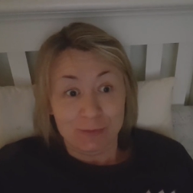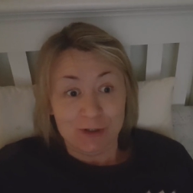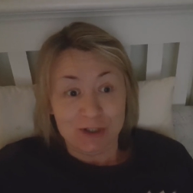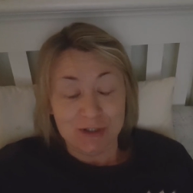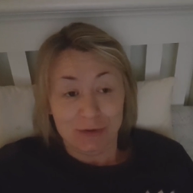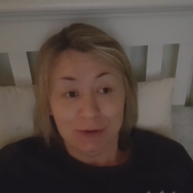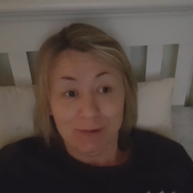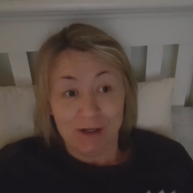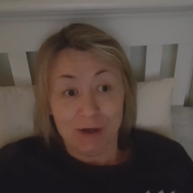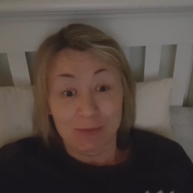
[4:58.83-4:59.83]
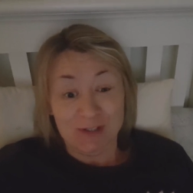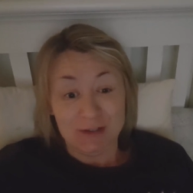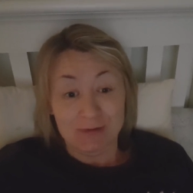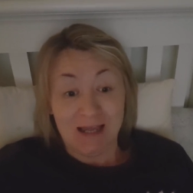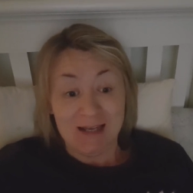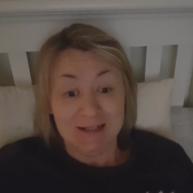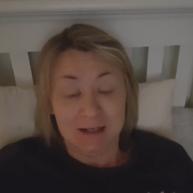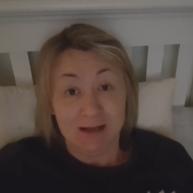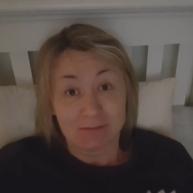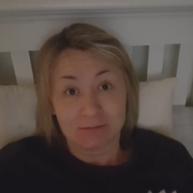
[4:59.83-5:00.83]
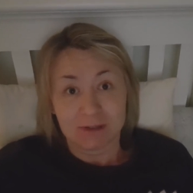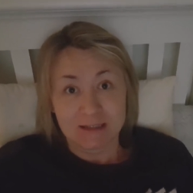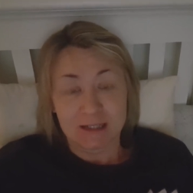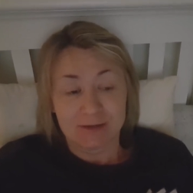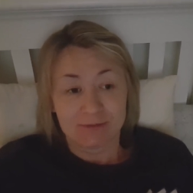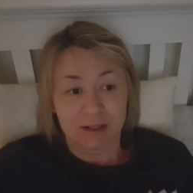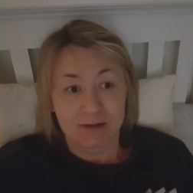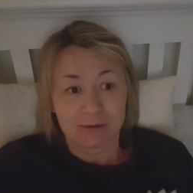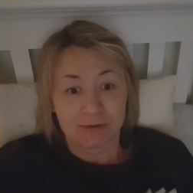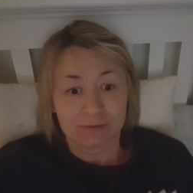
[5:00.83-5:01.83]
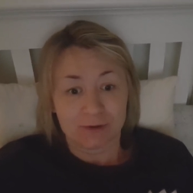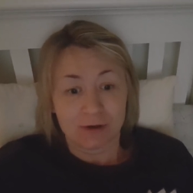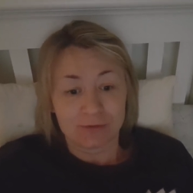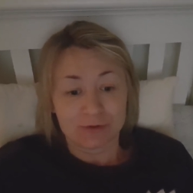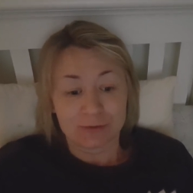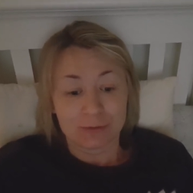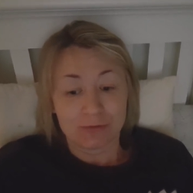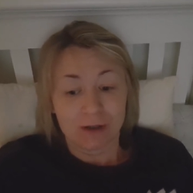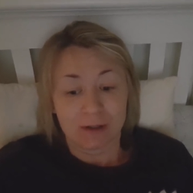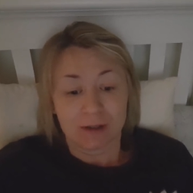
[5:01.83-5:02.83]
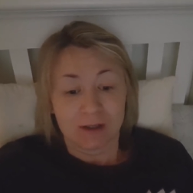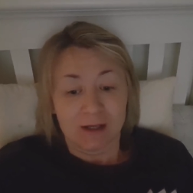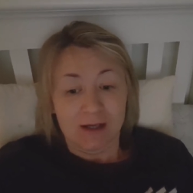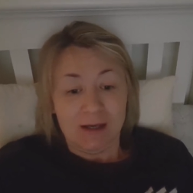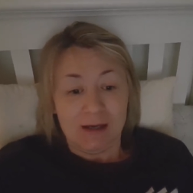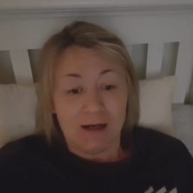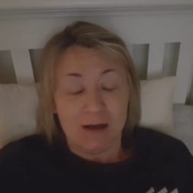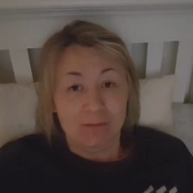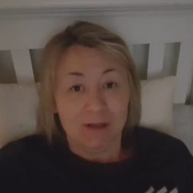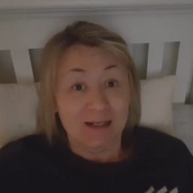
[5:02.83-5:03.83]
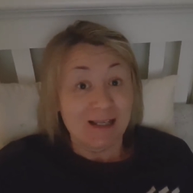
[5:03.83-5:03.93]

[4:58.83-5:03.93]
but she's not going to be home until late, like this evening, sort of after school run. Um, and